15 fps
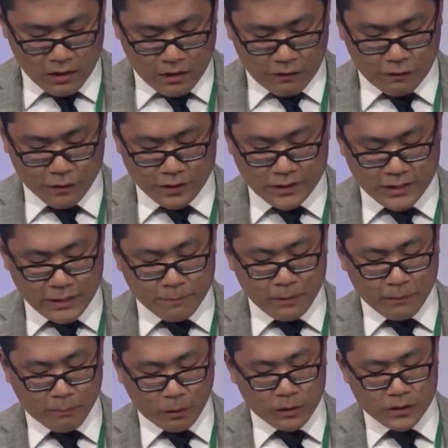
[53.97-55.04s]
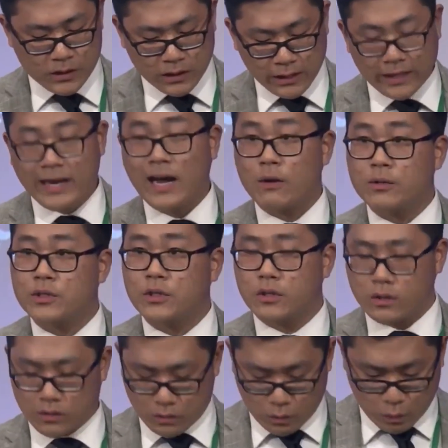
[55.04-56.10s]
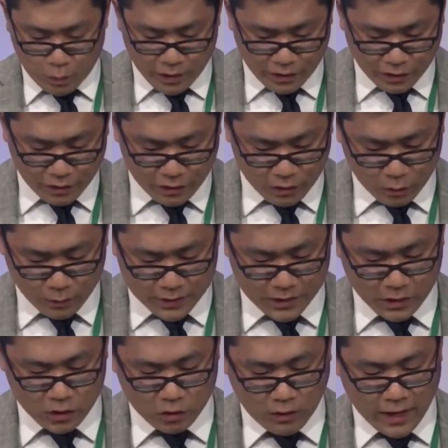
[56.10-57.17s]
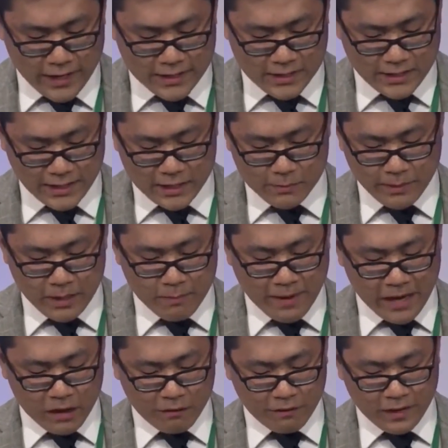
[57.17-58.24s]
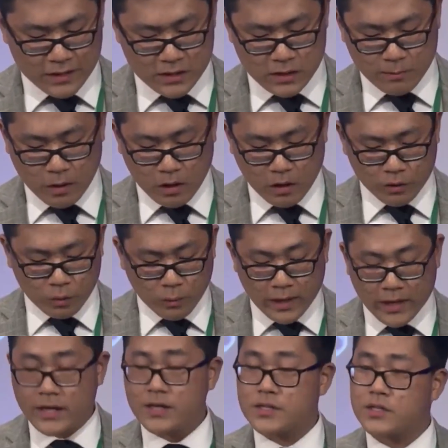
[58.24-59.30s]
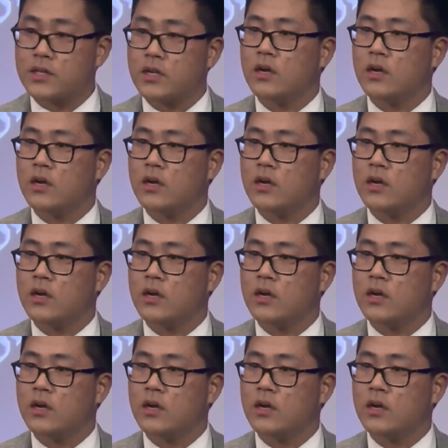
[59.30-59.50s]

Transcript: for a deep and personal encounter with the risen Christ that is made manifest, among other ways,